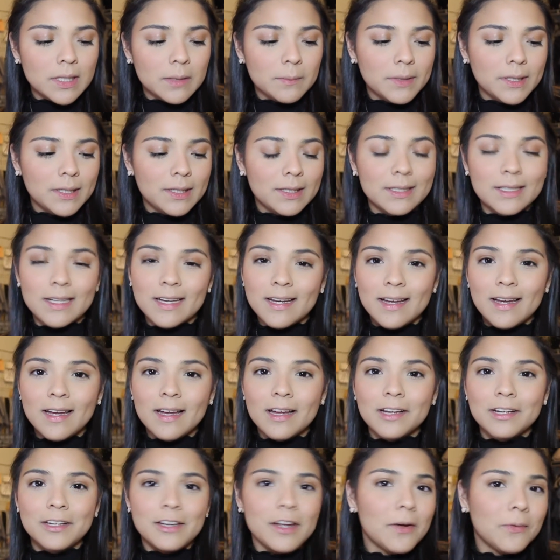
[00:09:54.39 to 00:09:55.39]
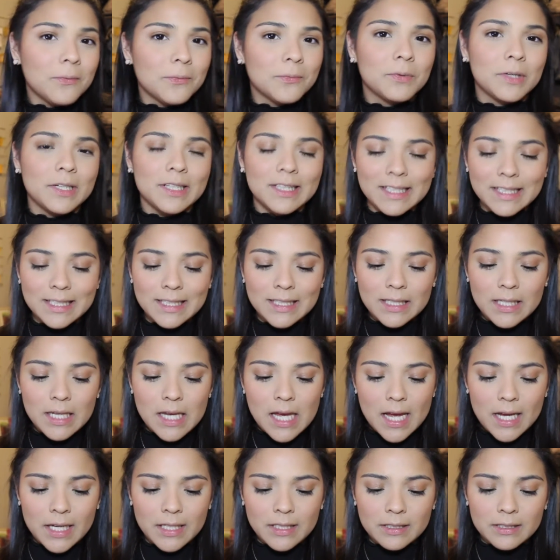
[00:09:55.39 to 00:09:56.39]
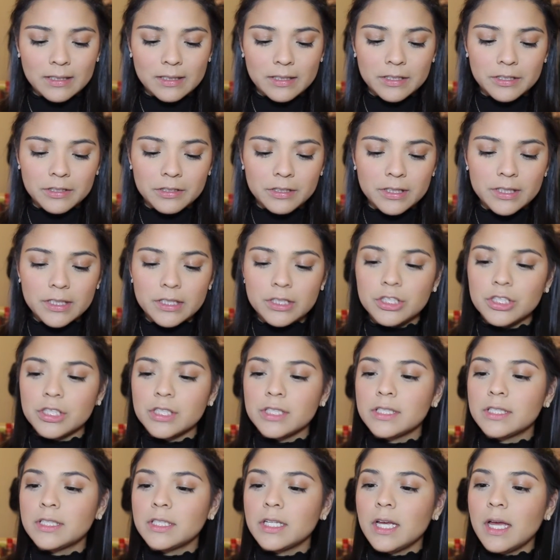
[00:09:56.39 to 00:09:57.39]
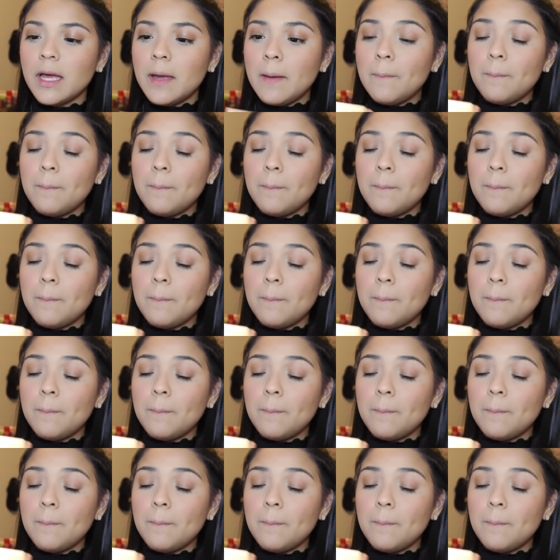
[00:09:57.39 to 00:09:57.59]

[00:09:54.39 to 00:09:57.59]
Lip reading: I mean, not really, I literally just